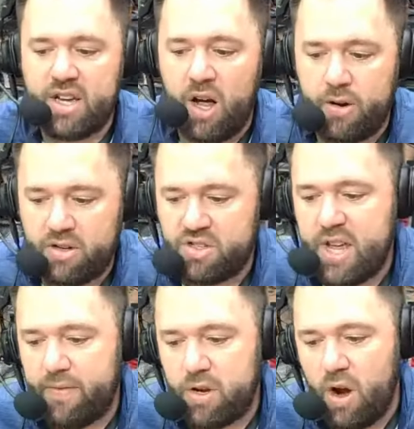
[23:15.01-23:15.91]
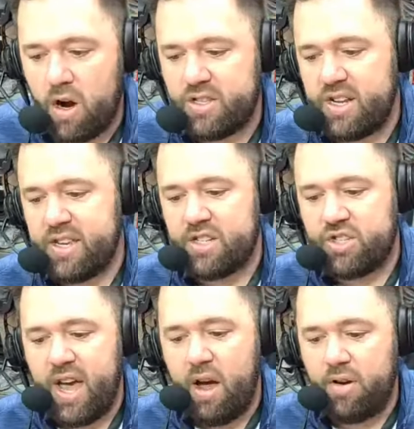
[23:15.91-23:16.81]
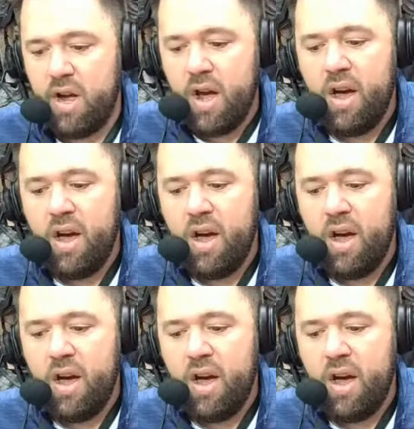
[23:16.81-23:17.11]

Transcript: 107 yards and a touchdown.